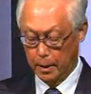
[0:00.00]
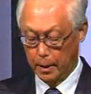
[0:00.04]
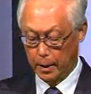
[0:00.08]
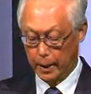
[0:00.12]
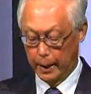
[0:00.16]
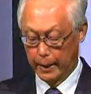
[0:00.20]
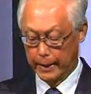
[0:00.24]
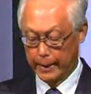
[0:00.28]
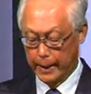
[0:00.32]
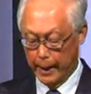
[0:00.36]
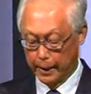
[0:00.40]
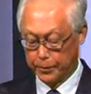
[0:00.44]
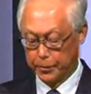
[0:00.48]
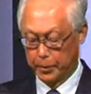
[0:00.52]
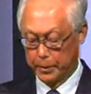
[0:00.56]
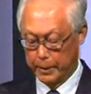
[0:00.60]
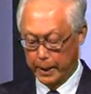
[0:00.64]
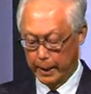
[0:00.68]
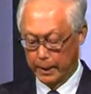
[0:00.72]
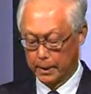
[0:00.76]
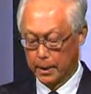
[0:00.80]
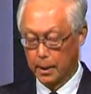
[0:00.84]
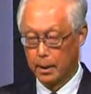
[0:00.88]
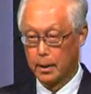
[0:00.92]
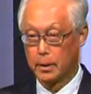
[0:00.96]
and had to
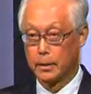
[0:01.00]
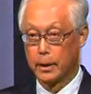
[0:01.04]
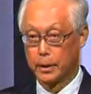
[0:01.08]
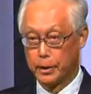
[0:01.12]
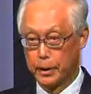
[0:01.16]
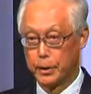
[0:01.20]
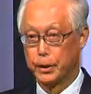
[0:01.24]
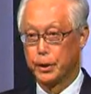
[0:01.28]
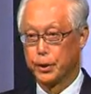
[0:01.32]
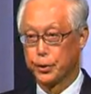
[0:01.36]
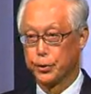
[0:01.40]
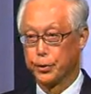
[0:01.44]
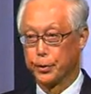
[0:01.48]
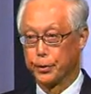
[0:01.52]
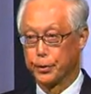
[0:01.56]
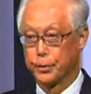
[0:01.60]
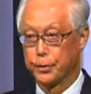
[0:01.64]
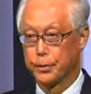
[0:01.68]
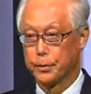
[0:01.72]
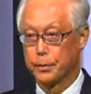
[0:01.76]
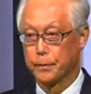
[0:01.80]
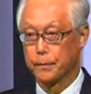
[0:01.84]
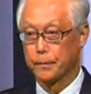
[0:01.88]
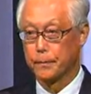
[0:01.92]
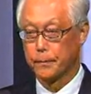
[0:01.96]
take the
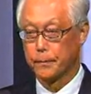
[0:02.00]
decisions.